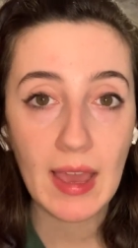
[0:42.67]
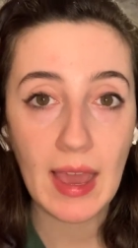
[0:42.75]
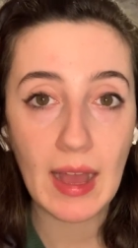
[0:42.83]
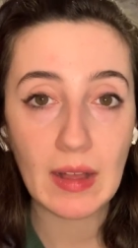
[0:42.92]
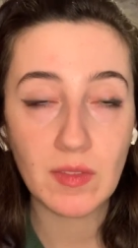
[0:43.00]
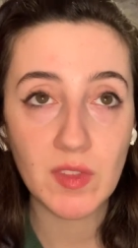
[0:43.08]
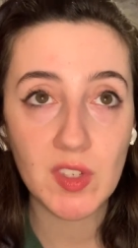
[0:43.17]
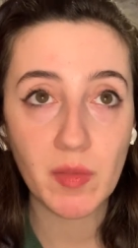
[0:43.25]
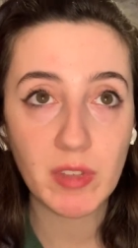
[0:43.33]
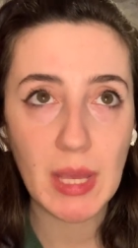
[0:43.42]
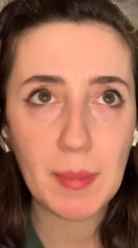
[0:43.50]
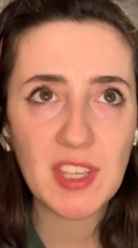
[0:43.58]
and
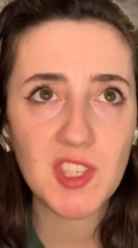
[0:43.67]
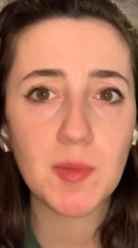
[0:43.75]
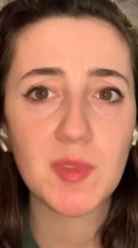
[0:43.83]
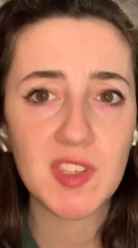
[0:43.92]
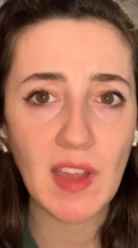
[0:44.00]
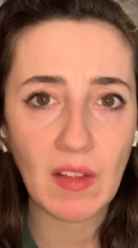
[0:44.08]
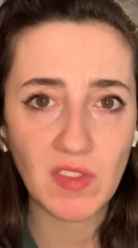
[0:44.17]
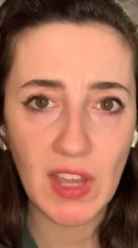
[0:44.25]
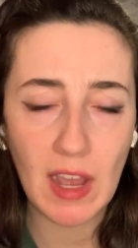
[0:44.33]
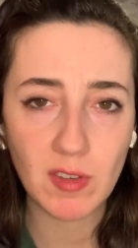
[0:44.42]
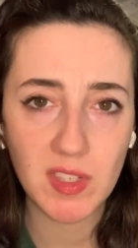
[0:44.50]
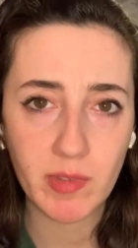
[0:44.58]
something that makes them stand
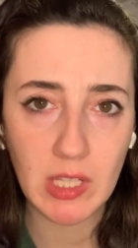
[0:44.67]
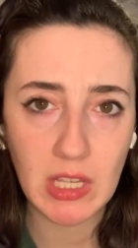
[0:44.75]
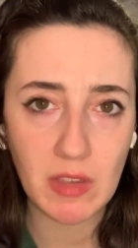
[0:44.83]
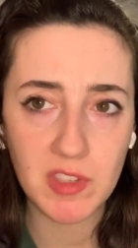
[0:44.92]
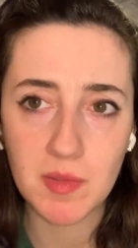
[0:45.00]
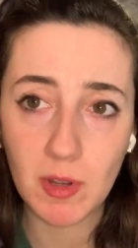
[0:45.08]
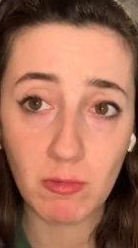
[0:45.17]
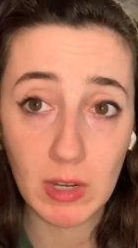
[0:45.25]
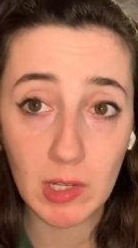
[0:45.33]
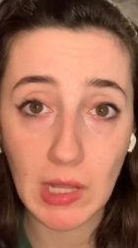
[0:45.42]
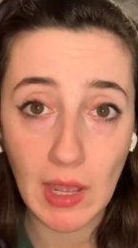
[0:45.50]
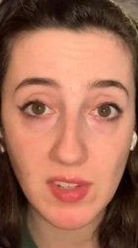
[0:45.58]
out, something that gives them a
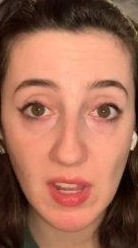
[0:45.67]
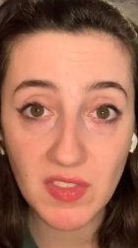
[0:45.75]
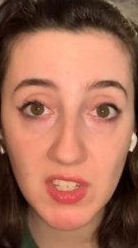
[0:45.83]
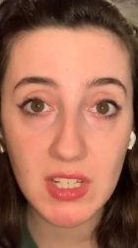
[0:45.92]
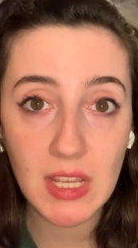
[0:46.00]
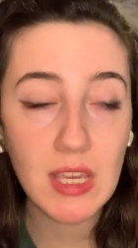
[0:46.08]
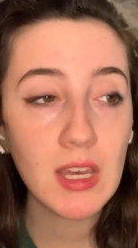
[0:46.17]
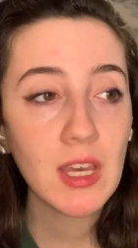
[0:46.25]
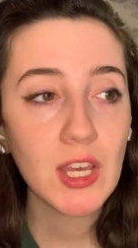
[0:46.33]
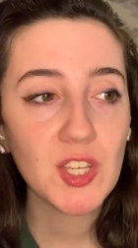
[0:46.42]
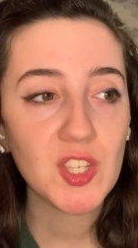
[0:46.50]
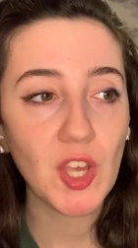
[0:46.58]
real identity.
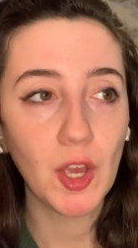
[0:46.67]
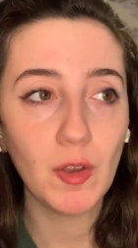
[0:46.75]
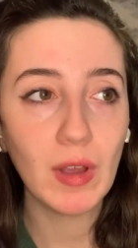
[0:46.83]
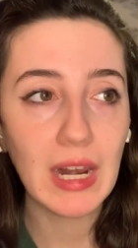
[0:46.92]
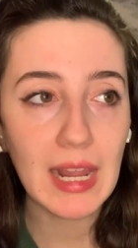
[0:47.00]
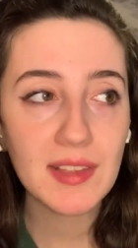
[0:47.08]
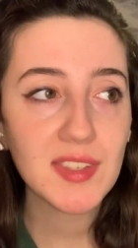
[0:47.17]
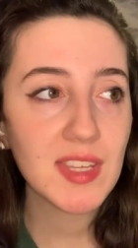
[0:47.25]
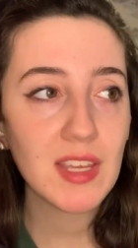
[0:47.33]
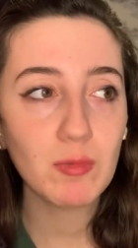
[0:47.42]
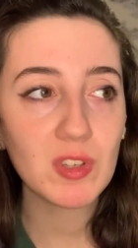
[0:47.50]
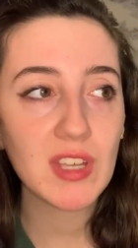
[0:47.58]
So let's
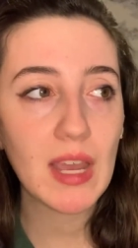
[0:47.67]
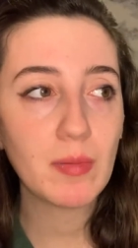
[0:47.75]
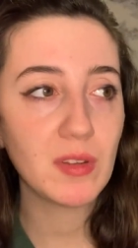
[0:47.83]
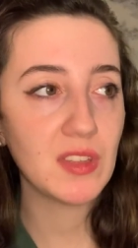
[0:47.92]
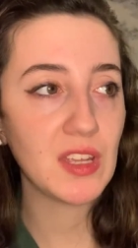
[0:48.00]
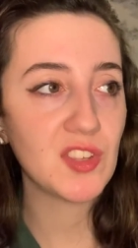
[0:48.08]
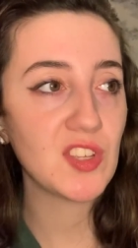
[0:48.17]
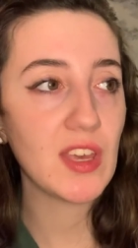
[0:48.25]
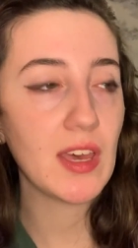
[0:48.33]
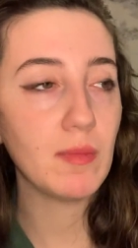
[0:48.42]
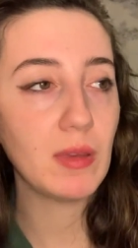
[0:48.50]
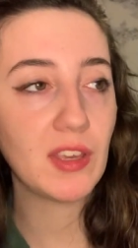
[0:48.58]
see what's happened this
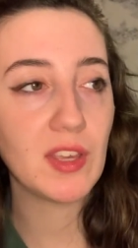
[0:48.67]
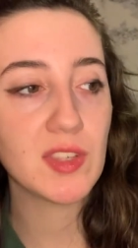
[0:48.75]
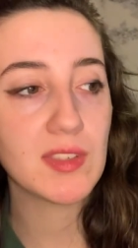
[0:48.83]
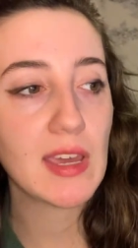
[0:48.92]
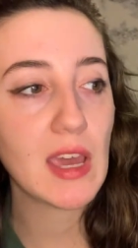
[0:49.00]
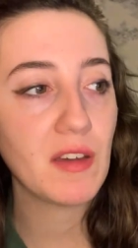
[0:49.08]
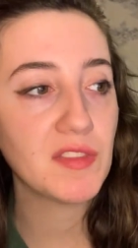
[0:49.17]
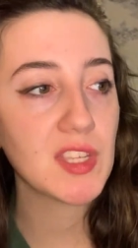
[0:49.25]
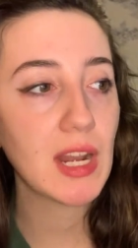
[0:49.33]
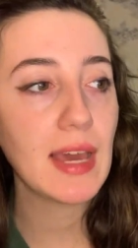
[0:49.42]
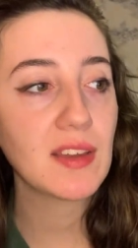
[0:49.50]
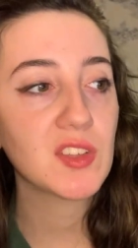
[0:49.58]
year because they have
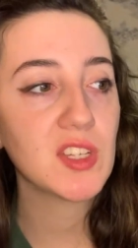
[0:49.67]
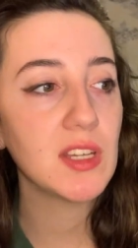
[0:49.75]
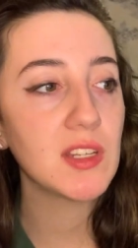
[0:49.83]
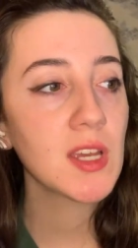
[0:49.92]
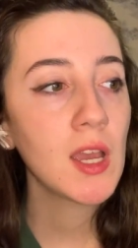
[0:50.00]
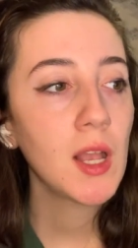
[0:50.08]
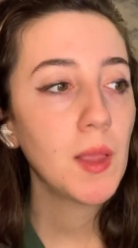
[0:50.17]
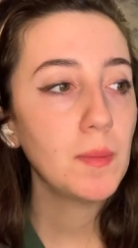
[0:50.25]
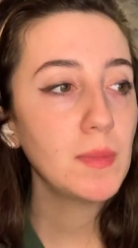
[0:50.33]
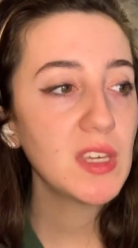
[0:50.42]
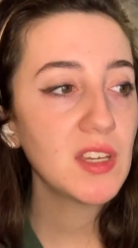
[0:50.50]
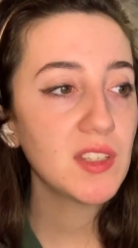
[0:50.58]
selected
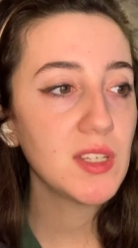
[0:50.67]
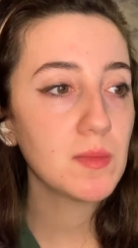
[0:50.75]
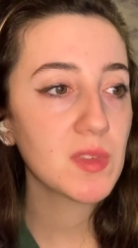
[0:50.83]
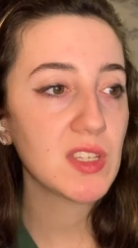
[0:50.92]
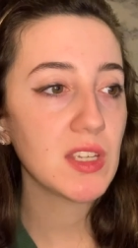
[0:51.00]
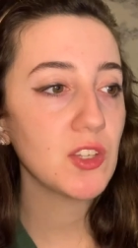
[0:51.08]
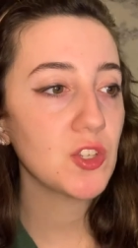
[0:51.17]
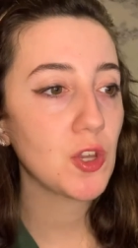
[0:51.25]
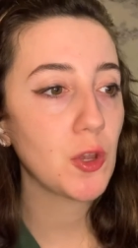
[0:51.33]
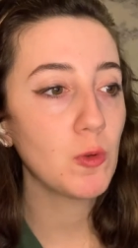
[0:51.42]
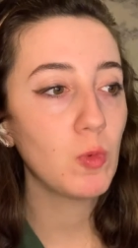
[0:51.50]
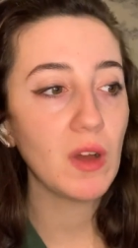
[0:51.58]
Mia Dimšić
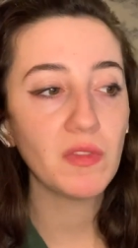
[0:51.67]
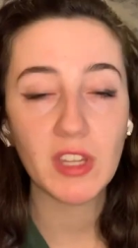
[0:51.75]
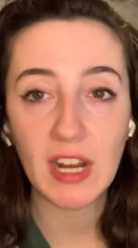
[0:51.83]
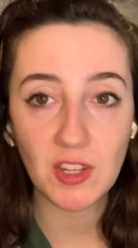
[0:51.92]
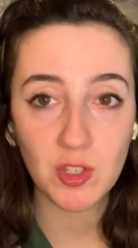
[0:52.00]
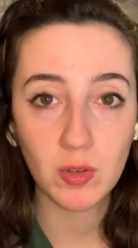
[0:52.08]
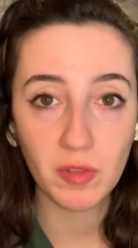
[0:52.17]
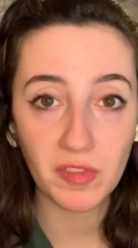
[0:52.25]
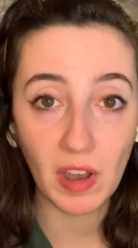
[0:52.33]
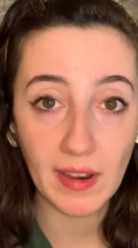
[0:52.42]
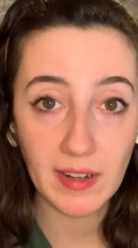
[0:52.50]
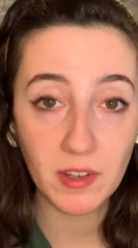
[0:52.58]
who won the national
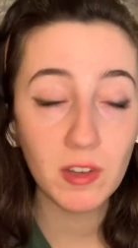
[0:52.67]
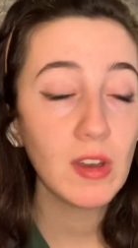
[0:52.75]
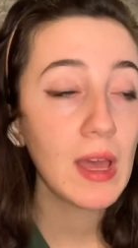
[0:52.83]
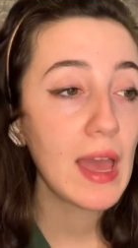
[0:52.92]
final